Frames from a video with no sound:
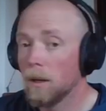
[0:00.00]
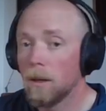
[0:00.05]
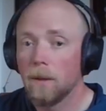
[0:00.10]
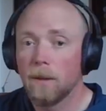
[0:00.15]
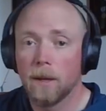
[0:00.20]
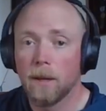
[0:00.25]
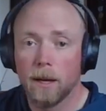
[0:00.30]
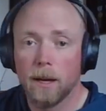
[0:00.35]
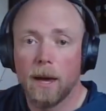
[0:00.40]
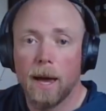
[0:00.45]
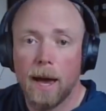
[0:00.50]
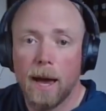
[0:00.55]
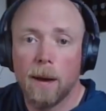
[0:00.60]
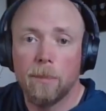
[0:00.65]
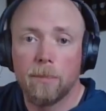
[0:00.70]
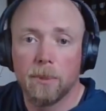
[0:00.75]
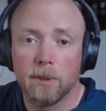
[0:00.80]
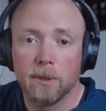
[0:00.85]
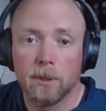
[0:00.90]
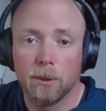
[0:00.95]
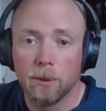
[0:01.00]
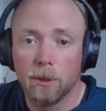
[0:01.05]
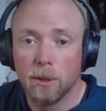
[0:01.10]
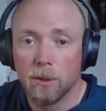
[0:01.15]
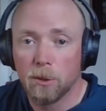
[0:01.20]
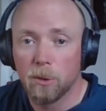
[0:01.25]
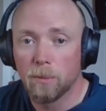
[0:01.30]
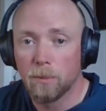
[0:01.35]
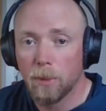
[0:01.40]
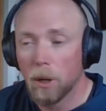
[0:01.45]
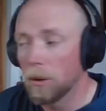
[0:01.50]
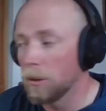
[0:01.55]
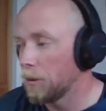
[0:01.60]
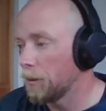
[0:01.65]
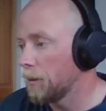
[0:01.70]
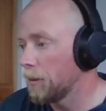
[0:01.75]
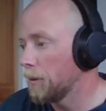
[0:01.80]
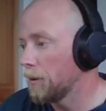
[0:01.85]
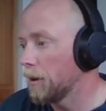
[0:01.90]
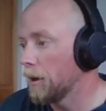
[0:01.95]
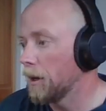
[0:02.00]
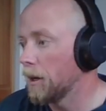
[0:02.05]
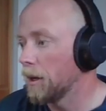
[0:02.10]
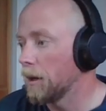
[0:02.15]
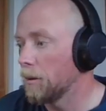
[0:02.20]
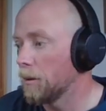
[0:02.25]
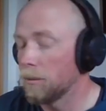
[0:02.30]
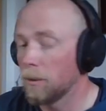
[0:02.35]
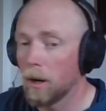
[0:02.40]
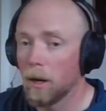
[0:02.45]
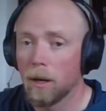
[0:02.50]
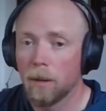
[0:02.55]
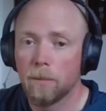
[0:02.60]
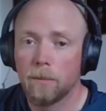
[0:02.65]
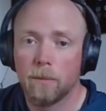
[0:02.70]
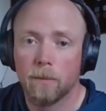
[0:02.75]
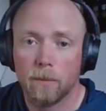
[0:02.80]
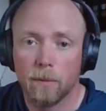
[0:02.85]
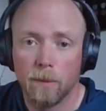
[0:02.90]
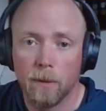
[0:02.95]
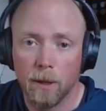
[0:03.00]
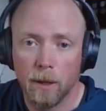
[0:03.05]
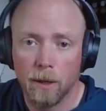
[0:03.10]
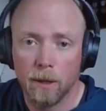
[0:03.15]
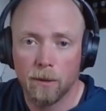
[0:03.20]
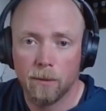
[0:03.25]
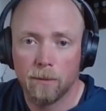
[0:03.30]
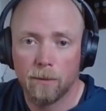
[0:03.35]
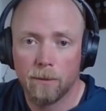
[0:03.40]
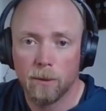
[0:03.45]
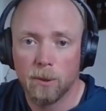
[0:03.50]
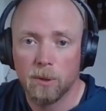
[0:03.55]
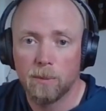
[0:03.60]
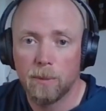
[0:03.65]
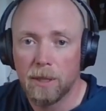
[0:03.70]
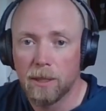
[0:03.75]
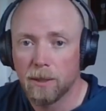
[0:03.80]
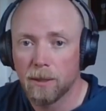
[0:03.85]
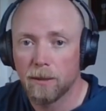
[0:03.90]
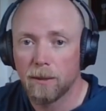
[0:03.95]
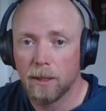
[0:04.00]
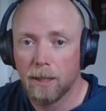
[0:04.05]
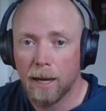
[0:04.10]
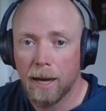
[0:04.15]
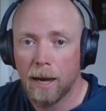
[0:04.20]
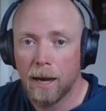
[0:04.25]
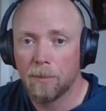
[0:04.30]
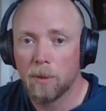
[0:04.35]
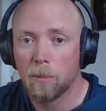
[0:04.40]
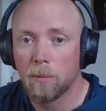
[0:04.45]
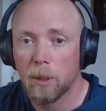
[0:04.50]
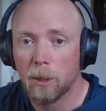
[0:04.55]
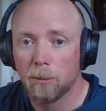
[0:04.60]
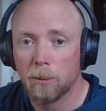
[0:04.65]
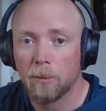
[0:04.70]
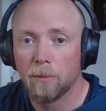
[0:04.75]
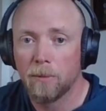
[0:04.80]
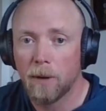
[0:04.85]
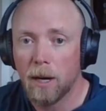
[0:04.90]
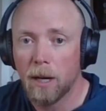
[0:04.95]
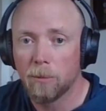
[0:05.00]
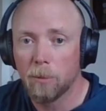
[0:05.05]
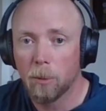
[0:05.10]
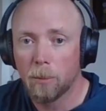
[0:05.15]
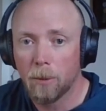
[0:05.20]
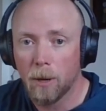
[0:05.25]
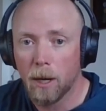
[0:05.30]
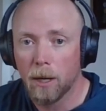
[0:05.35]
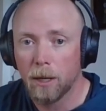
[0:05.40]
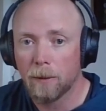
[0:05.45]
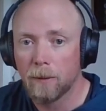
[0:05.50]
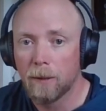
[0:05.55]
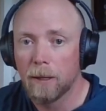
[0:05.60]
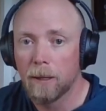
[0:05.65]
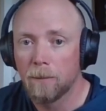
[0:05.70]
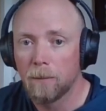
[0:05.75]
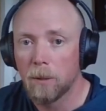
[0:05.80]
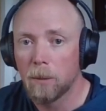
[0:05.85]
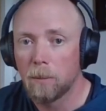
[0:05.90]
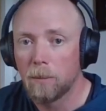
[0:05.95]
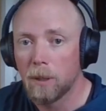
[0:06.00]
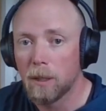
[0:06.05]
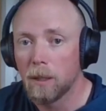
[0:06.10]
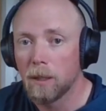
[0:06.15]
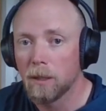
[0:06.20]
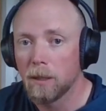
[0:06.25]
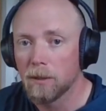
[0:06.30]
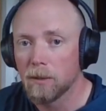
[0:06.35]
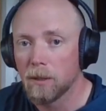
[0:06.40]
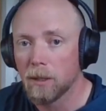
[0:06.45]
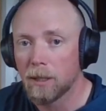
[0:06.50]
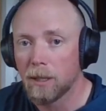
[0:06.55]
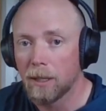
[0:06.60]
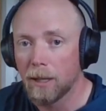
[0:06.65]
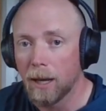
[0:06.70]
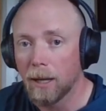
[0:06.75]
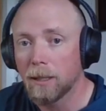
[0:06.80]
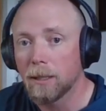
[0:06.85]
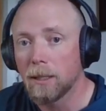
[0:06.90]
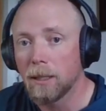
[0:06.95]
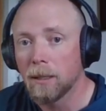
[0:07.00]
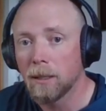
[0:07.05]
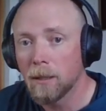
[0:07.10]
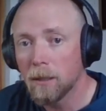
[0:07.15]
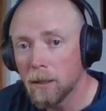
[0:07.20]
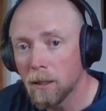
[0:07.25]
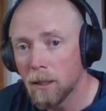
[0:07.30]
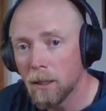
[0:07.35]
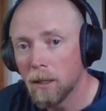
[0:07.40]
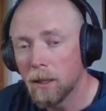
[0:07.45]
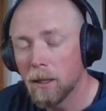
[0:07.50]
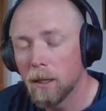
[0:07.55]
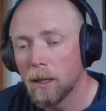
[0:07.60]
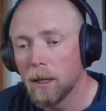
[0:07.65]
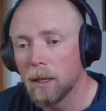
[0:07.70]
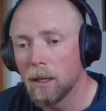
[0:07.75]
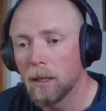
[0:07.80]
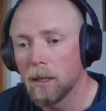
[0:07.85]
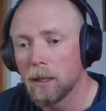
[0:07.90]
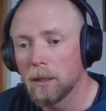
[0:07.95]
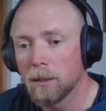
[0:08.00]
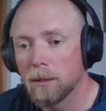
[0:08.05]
The app is going to do both, uh, Rob. The first piece of the app, the minimum viable product, the MVP, is the connecting uh,